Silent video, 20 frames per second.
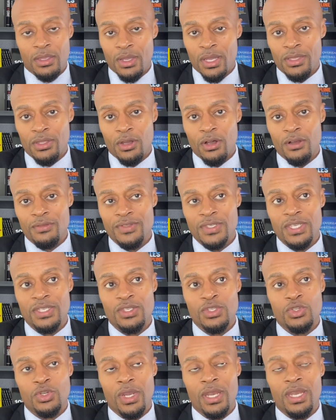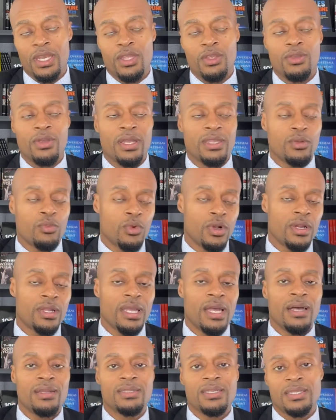you got the off-season training, you got the
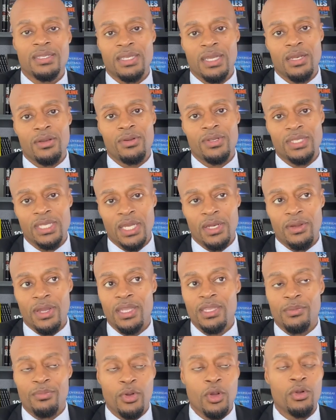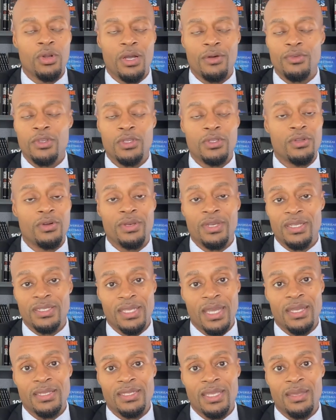workouts, et cetera, et cetera. At the pro level, you're doing the
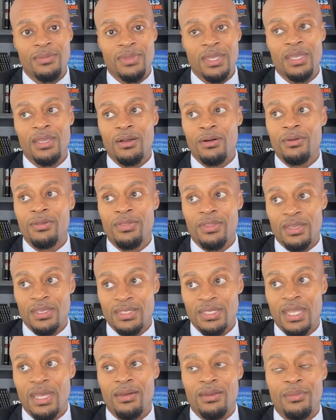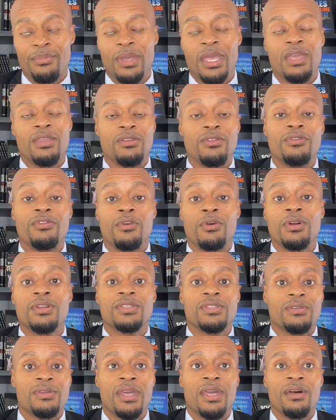exact same thing. Only thing is now they're paying you for it.
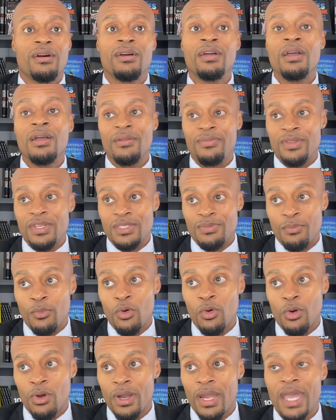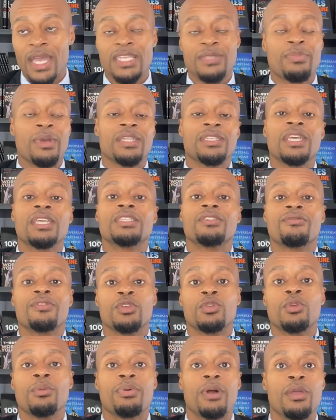So now there's more expectation for
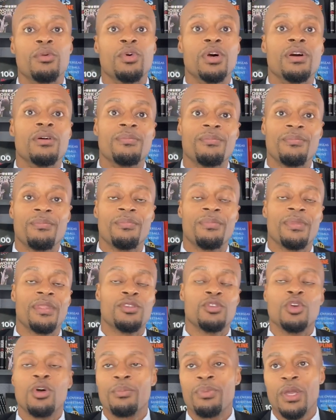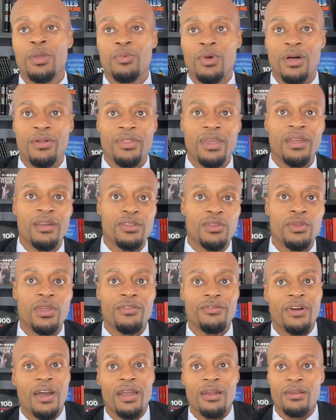you to play well. You don't play well there, you
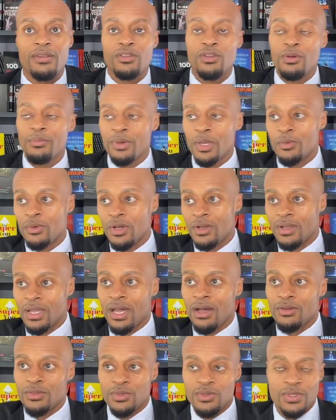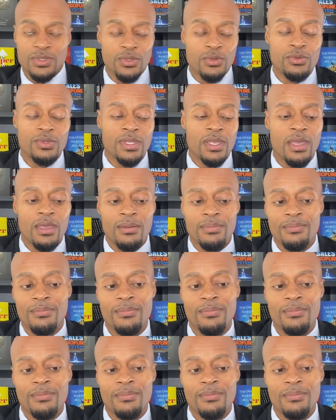get fired. You don't play well in college, you just lose the game.